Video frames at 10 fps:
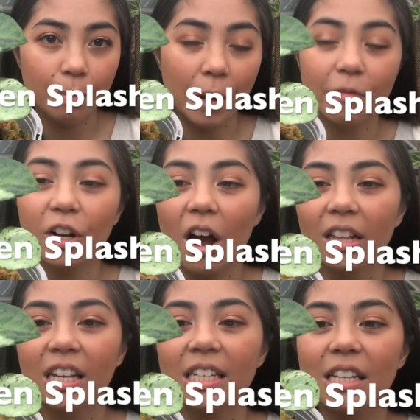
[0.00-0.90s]
But
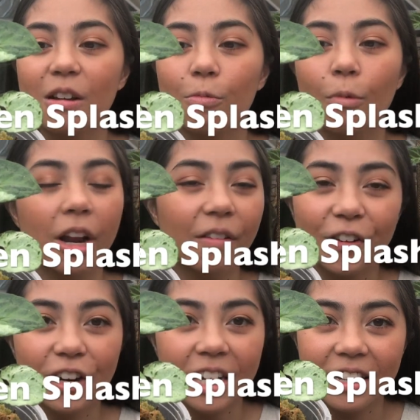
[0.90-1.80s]
regardless, whatever
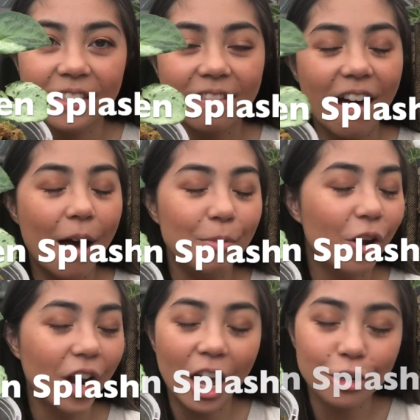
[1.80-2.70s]
it is, I'm
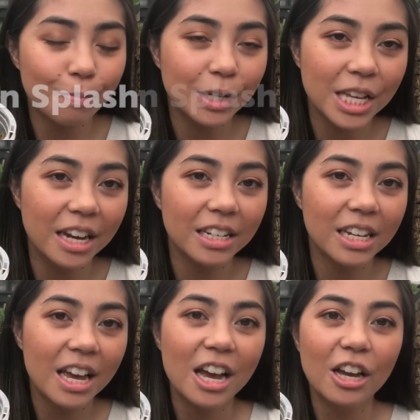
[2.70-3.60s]
not 100%
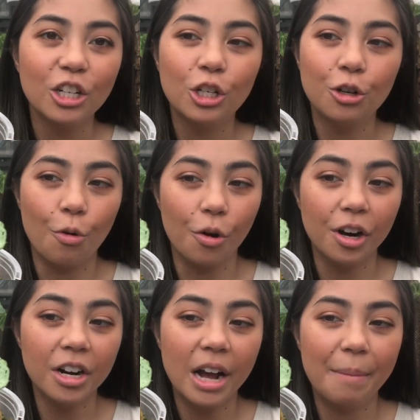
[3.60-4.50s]

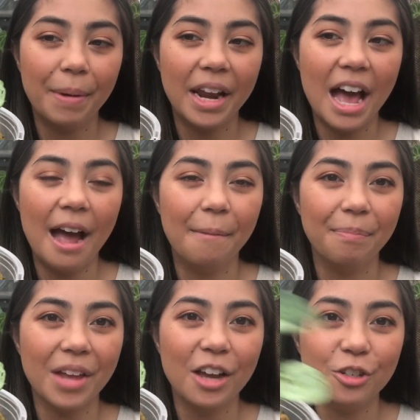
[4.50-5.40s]
sure, but
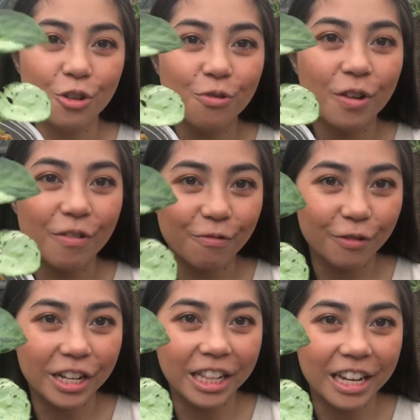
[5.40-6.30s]
I do
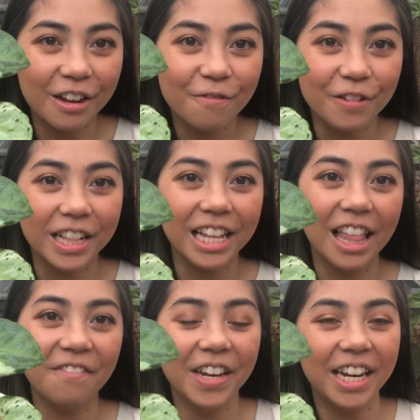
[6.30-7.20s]
really, really
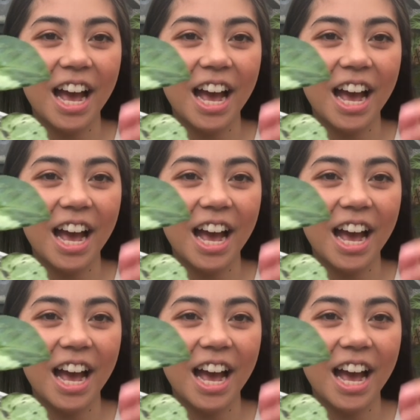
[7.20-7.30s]
love it.